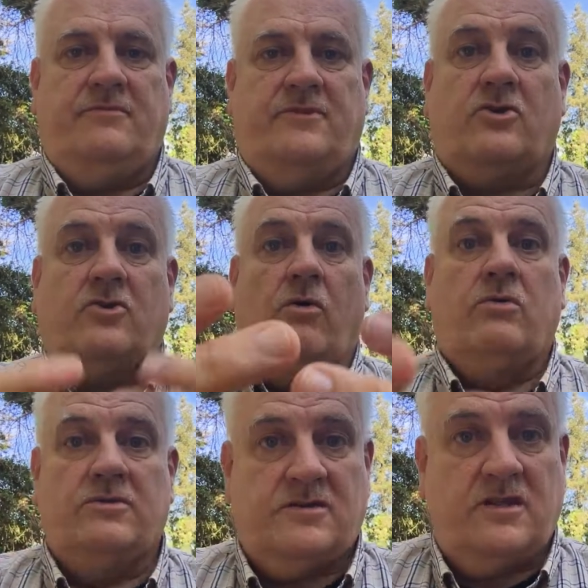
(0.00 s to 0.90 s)
the
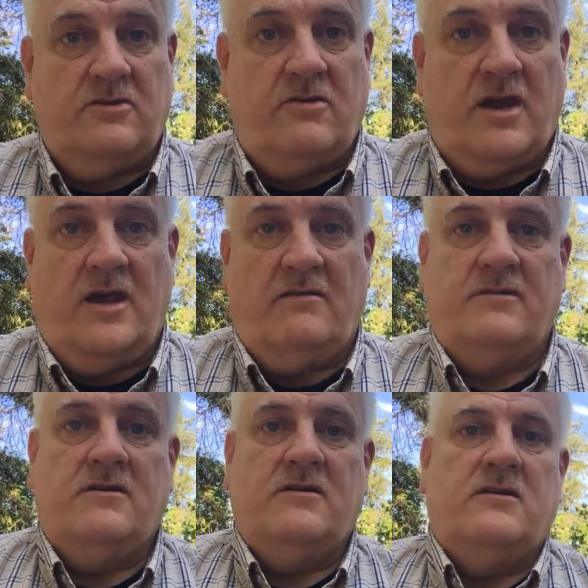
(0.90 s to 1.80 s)
goals that you have
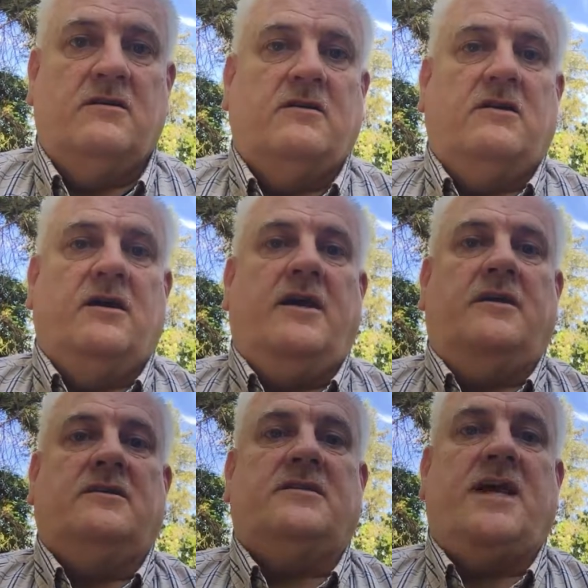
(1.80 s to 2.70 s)

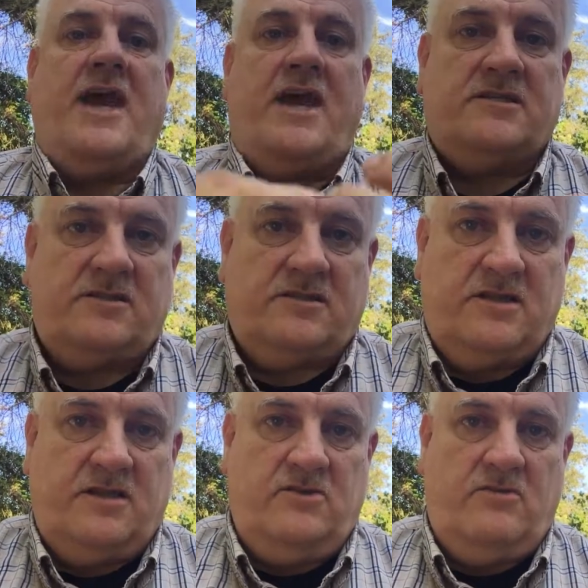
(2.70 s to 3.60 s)
and the tasks
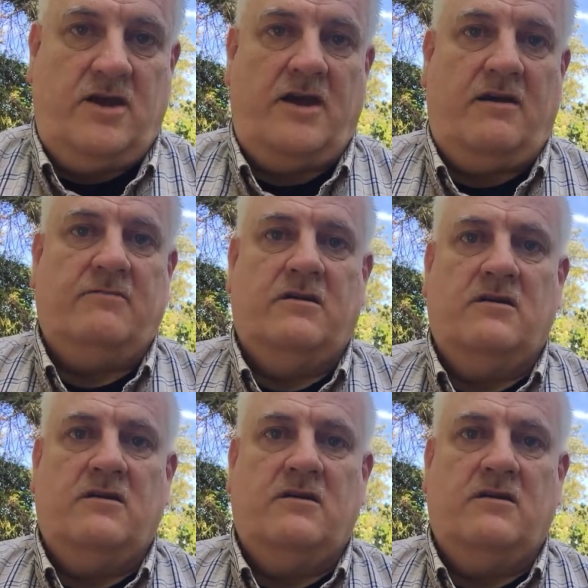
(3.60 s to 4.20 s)
that you have,